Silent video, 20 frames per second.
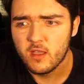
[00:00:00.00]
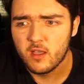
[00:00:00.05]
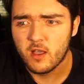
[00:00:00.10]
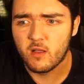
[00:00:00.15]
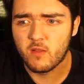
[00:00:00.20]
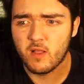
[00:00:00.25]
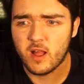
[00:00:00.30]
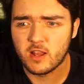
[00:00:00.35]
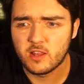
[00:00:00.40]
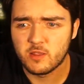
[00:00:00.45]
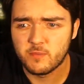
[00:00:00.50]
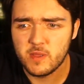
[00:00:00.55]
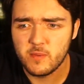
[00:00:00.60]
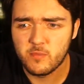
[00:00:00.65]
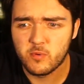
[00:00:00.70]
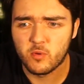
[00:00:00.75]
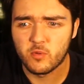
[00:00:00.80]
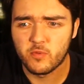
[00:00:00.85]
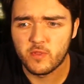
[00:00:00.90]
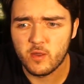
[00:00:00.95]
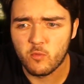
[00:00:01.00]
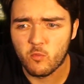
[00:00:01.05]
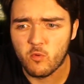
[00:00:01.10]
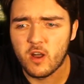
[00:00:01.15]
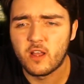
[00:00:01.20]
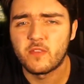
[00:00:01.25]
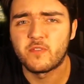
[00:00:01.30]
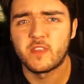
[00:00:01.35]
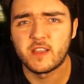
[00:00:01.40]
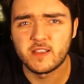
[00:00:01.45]
A lot of the people, they
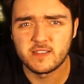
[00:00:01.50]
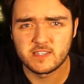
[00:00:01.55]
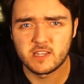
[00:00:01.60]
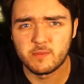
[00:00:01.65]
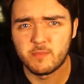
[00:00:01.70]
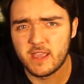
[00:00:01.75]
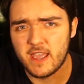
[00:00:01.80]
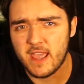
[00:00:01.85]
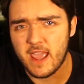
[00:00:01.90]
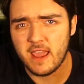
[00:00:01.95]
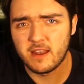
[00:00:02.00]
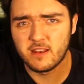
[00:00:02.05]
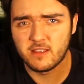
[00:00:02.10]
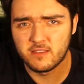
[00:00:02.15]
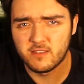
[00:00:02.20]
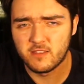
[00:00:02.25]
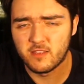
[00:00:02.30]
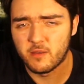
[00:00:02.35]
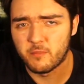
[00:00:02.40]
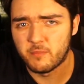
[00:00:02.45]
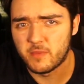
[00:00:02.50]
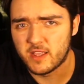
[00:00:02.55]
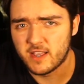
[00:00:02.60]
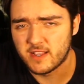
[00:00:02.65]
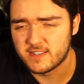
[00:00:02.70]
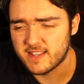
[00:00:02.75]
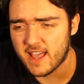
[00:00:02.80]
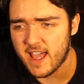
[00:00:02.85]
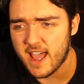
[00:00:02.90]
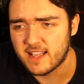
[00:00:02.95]
want things to be handed to them
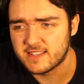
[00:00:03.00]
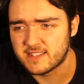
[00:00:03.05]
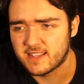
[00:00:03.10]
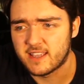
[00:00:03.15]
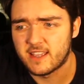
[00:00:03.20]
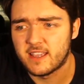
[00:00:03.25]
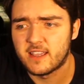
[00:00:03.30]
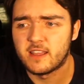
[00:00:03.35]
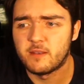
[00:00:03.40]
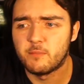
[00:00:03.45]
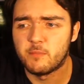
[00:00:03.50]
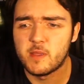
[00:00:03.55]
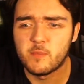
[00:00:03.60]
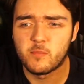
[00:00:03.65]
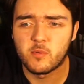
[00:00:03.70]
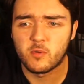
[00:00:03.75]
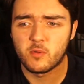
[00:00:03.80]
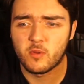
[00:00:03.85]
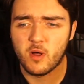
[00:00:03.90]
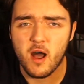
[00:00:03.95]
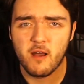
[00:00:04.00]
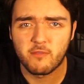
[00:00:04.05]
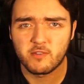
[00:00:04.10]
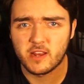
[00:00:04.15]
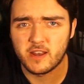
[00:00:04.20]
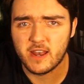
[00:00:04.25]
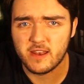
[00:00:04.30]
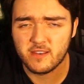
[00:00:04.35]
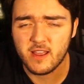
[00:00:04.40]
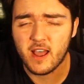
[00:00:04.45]
because as a kid, people
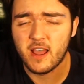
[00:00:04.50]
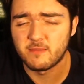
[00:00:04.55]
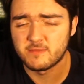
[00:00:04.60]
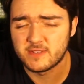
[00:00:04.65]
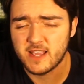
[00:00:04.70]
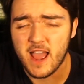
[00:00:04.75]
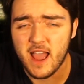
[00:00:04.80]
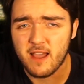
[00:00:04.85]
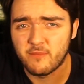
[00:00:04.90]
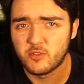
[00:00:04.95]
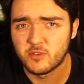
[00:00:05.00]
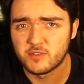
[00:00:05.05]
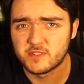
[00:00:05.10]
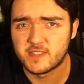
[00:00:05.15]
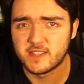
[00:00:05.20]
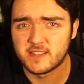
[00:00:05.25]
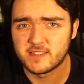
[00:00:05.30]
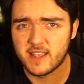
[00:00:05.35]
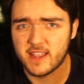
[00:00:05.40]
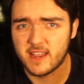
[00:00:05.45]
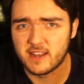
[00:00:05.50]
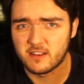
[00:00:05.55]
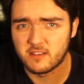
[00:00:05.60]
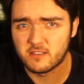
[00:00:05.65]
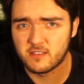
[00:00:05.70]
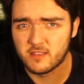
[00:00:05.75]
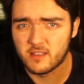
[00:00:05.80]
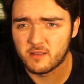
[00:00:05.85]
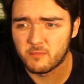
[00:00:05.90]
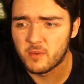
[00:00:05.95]
oftentimes have those things handed
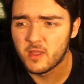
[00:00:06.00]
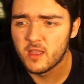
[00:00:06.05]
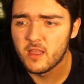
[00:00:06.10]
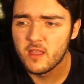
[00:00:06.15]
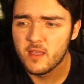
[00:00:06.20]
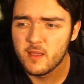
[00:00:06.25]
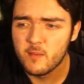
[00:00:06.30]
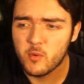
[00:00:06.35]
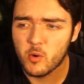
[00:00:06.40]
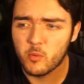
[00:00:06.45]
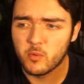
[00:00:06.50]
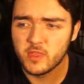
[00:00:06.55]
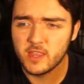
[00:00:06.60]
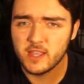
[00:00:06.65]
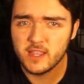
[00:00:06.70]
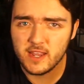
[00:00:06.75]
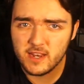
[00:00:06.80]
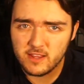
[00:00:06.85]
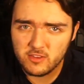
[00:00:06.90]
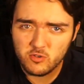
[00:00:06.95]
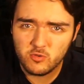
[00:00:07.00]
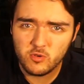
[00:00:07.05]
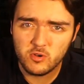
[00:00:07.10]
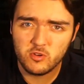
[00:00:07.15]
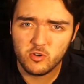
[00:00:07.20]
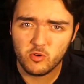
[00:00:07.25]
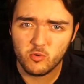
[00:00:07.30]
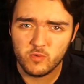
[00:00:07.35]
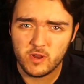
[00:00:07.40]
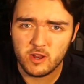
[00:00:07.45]
to them. But when they get into a
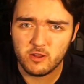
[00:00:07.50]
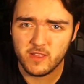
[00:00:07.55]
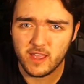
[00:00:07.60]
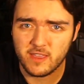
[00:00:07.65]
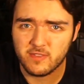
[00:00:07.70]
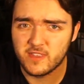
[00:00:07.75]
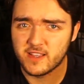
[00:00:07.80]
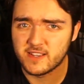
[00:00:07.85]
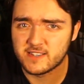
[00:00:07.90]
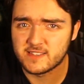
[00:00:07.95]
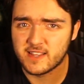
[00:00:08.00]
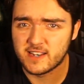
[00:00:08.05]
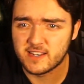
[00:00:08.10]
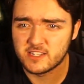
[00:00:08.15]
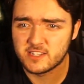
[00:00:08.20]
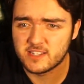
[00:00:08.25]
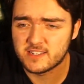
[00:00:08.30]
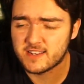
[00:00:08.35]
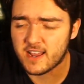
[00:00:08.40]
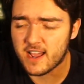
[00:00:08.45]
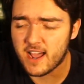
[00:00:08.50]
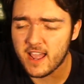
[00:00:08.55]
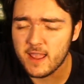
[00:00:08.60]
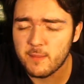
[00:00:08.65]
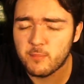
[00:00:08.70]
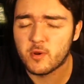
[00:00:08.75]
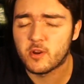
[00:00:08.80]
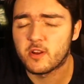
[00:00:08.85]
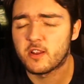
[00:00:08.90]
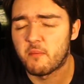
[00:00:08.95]
career like this that is just
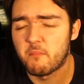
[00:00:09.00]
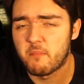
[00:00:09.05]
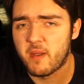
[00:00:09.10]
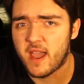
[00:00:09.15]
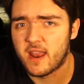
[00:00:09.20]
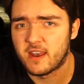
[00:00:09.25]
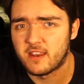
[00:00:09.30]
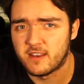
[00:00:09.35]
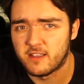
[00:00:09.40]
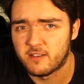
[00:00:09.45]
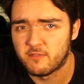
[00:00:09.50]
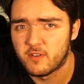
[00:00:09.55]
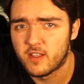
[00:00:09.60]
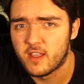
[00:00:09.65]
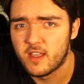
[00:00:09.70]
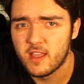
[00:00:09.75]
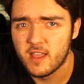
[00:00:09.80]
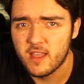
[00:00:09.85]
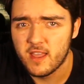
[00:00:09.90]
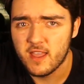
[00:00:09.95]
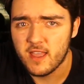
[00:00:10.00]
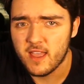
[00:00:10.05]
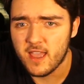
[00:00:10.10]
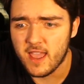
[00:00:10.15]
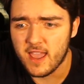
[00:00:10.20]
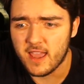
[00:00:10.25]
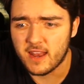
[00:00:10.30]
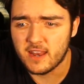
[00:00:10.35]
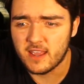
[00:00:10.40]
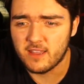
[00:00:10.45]
hyper competitive,
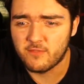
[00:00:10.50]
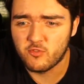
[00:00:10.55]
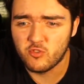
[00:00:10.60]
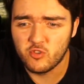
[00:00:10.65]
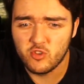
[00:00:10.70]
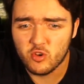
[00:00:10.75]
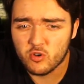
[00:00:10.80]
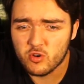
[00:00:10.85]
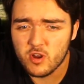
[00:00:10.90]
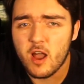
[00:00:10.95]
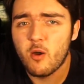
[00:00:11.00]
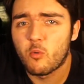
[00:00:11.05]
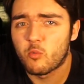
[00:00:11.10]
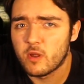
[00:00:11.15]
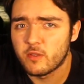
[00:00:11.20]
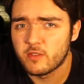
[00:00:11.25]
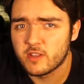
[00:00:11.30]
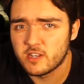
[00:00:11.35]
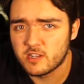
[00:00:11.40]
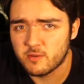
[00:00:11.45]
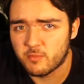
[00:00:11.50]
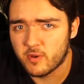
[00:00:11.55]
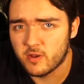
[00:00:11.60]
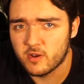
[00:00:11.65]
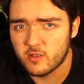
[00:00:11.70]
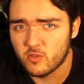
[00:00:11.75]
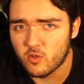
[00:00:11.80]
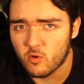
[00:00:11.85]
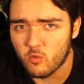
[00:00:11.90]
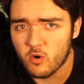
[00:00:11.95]
and if you're not willing to put
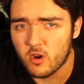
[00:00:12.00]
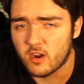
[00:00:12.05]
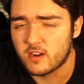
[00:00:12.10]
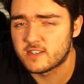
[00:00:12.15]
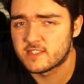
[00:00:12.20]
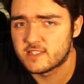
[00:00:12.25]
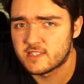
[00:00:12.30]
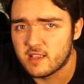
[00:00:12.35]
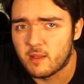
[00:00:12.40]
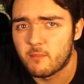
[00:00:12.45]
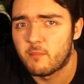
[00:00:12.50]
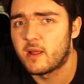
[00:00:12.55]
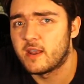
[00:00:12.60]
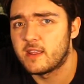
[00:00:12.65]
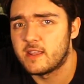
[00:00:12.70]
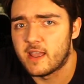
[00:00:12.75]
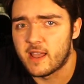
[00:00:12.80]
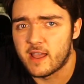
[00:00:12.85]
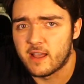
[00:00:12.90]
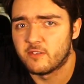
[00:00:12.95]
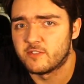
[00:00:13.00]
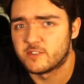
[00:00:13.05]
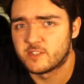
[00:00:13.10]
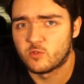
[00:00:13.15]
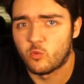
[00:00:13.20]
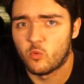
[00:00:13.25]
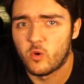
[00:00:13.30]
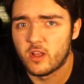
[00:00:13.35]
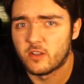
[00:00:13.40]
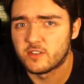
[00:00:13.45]
in the work, somebody else
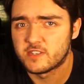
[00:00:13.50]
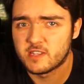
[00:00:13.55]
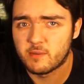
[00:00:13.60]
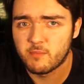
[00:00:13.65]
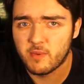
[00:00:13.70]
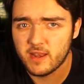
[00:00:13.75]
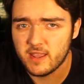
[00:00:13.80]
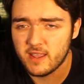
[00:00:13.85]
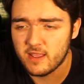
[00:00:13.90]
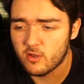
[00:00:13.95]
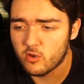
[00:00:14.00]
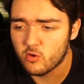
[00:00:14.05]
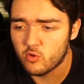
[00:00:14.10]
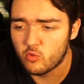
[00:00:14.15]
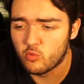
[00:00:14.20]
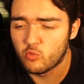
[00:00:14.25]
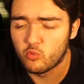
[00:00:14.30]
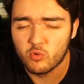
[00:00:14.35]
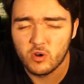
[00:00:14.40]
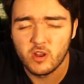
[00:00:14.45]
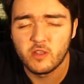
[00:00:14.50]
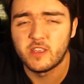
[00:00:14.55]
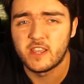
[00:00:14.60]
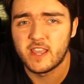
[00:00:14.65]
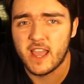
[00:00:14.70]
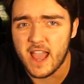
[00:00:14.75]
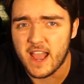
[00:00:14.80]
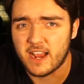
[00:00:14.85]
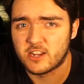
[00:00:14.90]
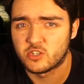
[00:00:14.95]
will, somebody who really
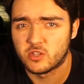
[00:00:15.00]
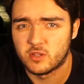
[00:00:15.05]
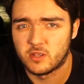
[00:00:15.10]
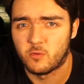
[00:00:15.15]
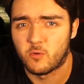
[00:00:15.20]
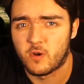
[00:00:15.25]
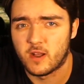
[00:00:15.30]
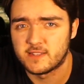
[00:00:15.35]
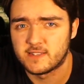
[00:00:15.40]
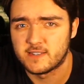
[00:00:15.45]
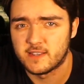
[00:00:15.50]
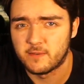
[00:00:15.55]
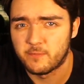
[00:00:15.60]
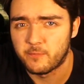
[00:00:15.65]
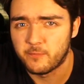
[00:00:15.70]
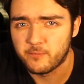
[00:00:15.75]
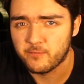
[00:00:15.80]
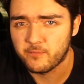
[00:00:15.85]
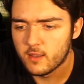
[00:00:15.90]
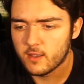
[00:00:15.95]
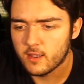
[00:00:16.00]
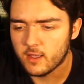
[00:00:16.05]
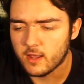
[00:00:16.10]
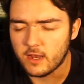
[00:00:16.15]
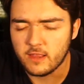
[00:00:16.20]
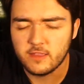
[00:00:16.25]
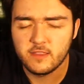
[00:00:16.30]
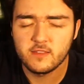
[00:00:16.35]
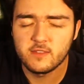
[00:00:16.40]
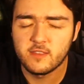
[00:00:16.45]
actually wants it. And
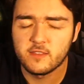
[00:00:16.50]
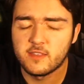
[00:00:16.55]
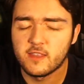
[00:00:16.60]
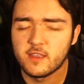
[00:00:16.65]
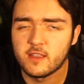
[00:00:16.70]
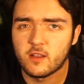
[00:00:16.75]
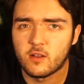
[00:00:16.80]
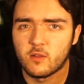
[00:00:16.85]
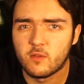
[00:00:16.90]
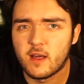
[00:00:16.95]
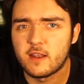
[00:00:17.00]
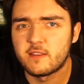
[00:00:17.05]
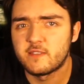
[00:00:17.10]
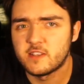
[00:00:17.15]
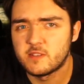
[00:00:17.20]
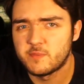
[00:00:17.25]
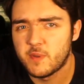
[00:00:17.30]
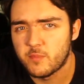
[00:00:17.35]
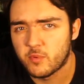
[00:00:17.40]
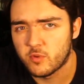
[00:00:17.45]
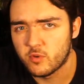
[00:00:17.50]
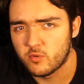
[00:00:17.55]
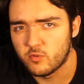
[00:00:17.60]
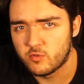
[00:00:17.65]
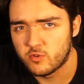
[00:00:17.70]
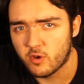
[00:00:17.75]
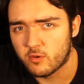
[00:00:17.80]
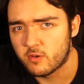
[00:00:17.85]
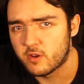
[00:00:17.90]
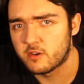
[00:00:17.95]
I think the thing a lot of these people who
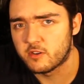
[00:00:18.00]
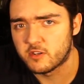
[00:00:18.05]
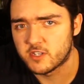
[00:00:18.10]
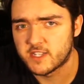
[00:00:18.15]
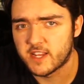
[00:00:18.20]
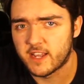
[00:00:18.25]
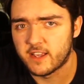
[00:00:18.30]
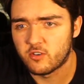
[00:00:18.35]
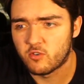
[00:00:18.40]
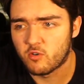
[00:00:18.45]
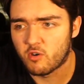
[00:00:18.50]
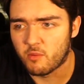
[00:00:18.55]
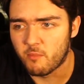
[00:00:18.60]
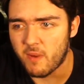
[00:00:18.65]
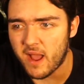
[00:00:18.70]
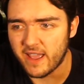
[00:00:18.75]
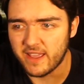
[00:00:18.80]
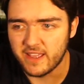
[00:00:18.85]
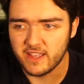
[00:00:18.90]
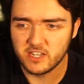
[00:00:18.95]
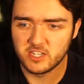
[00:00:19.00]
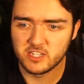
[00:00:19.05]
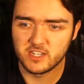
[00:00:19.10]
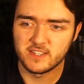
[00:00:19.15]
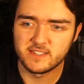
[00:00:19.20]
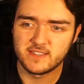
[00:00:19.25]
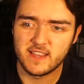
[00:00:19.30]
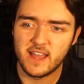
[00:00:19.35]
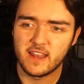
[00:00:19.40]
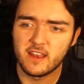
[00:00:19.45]
don't understand who are my age
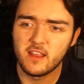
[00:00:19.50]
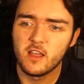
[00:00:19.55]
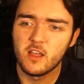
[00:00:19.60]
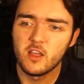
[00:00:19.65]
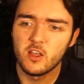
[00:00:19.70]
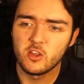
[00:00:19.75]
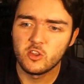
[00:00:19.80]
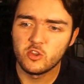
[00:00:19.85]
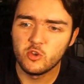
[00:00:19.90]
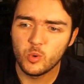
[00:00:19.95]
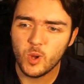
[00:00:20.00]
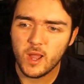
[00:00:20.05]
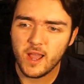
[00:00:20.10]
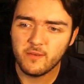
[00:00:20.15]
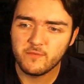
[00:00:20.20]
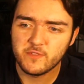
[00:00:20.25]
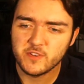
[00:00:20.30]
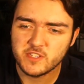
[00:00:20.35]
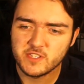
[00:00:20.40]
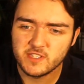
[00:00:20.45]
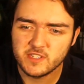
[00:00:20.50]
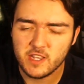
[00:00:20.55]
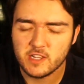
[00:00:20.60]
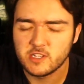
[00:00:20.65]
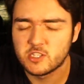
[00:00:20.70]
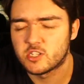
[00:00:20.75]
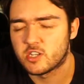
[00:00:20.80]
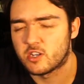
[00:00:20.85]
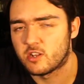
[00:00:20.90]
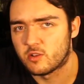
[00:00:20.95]
is that you have
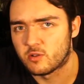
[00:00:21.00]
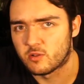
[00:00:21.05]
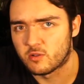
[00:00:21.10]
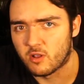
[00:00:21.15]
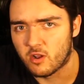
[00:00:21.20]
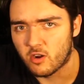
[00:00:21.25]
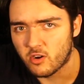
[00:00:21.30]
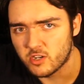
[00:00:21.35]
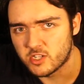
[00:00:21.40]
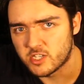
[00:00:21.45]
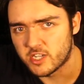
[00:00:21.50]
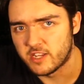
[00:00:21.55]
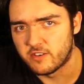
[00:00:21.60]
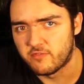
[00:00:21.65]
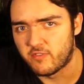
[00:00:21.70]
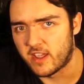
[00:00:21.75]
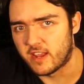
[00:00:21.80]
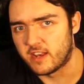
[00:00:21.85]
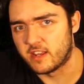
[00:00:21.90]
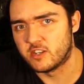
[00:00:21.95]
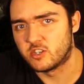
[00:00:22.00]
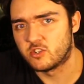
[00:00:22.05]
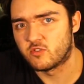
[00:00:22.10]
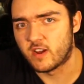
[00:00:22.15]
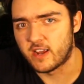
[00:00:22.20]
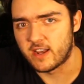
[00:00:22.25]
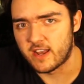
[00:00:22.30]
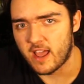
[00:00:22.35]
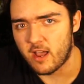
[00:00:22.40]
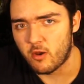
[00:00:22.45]
such a large advantage
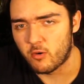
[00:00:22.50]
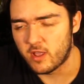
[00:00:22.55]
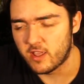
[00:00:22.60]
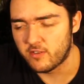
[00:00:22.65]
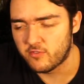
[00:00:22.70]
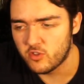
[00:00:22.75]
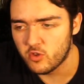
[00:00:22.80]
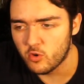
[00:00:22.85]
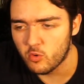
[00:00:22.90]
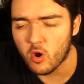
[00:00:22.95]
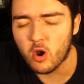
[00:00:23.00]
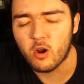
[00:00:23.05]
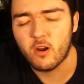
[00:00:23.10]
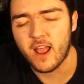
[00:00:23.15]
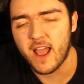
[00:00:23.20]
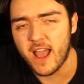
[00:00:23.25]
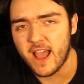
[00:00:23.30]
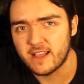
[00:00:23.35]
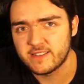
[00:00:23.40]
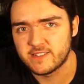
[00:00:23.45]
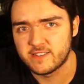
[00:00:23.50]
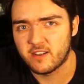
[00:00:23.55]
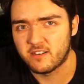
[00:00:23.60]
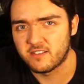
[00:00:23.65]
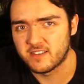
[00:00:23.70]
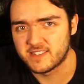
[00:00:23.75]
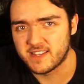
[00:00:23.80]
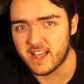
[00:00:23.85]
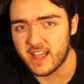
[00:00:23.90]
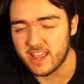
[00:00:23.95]
right now. If you are as young
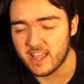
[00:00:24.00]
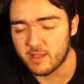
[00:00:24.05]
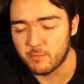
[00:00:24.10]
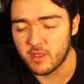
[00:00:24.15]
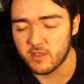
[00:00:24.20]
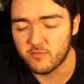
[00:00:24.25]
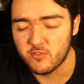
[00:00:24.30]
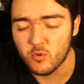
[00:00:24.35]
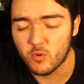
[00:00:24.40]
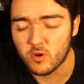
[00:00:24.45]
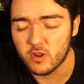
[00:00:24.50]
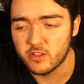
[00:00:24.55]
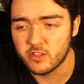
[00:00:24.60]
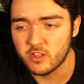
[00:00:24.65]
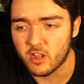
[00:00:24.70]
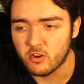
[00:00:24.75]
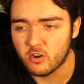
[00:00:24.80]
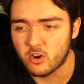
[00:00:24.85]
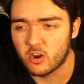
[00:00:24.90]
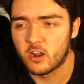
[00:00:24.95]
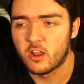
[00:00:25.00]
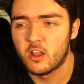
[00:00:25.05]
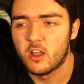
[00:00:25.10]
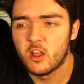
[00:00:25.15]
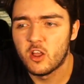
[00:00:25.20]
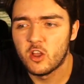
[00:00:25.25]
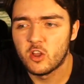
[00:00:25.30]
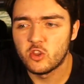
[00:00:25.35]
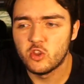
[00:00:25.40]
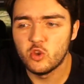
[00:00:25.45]
as I am, if you are younger,
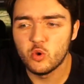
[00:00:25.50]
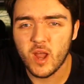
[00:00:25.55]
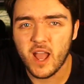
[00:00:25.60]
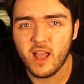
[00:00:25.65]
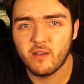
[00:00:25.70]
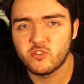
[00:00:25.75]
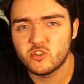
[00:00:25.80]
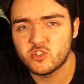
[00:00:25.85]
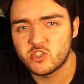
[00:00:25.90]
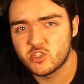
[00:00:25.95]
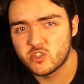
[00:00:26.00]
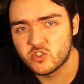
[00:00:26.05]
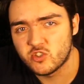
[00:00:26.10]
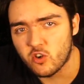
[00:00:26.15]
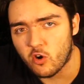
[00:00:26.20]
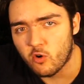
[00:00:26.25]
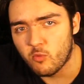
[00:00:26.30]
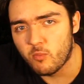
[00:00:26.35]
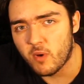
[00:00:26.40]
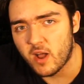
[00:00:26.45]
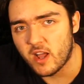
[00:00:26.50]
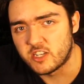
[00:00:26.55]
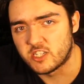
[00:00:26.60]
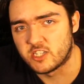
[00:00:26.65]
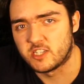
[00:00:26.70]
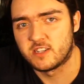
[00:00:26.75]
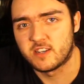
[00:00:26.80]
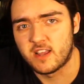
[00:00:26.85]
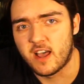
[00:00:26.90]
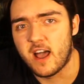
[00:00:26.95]
you have so
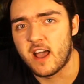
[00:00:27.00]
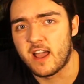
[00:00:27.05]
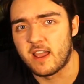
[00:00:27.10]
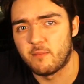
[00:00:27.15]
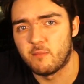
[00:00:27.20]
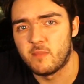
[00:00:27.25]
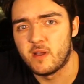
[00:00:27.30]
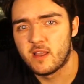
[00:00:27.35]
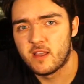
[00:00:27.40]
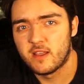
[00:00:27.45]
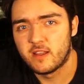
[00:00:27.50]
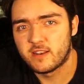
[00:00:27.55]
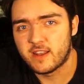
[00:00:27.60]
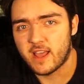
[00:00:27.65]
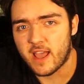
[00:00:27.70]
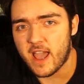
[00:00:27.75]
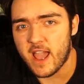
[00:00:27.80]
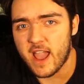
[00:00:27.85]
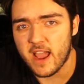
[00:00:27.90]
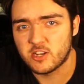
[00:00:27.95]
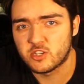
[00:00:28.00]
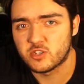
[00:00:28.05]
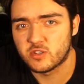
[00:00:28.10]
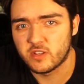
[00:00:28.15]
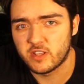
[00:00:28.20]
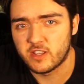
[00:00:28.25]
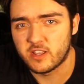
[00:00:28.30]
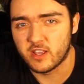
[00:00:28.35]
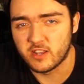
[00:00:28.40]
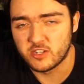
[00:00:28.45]
much time to
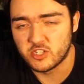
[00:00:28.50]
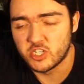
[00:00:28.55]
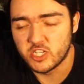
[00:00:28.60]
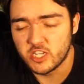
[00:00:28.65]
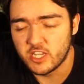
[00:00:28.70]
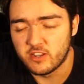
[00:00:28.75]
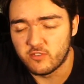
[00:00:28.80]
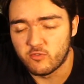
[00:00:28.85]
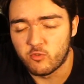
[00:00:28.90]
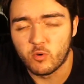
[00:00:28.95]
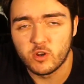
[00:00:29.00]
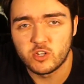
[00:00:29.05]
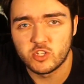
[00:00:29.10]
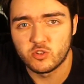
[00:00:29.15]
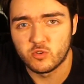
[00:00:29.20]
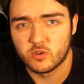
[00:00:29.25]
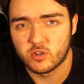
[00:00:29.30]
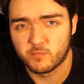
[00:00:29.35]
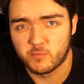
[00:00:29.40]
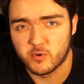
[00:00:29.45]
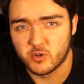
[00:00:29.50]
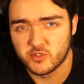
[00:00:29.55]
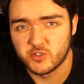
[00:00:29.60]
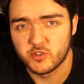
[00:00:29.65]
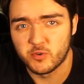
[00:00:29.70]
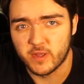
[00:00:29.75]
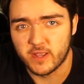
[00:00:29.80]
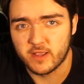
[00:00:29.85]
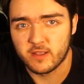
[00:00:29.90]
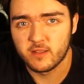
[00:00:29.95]
actually achieve what you're
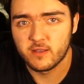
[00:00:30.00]
pursuing.